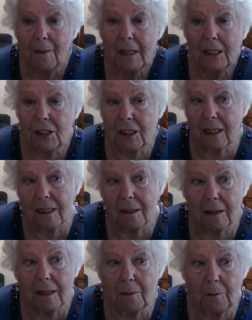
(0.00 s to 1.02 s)
She said,
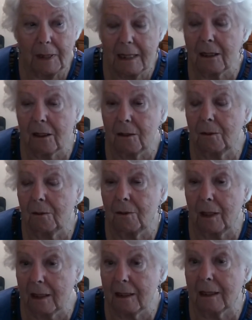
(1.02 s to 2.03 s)
please
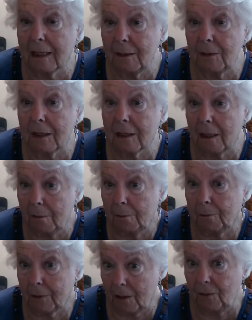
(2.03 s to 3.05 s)
ring to give us
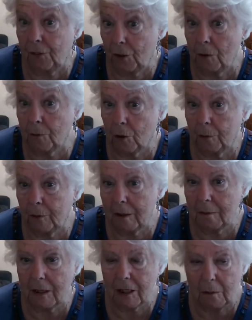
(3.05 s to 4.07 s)
confirm your
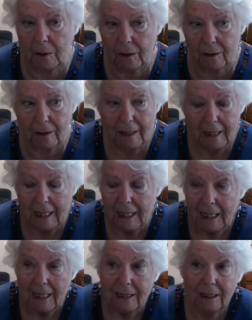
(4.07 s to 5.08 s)
appointment tomorrow.
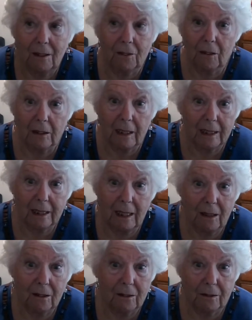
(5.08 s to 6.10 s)
So I've got to let it
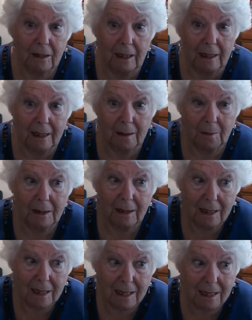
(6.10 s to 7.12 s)
go, really. I mean,
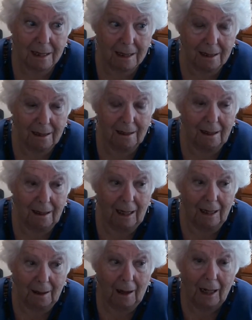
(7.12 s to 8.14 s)
that's...
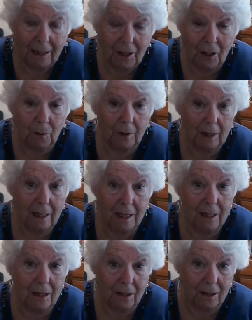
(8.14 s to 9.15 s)
I know what I
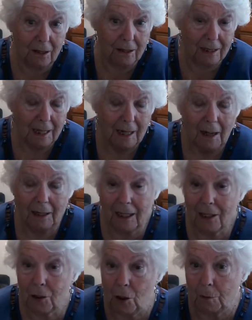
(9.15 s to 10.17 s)
heard, and I
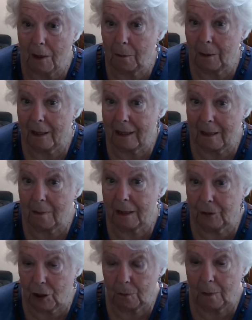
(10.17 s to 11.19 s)
thought by playing a
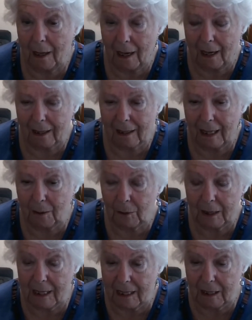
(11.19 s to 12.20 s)
message back I would
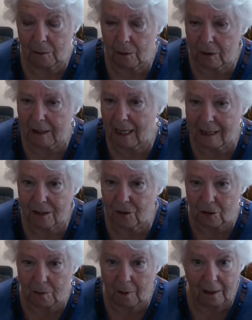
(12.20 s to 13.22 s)
hear the word
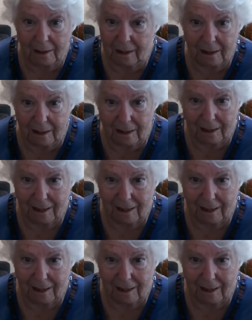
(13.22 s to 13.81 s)
cancel, but I didn't.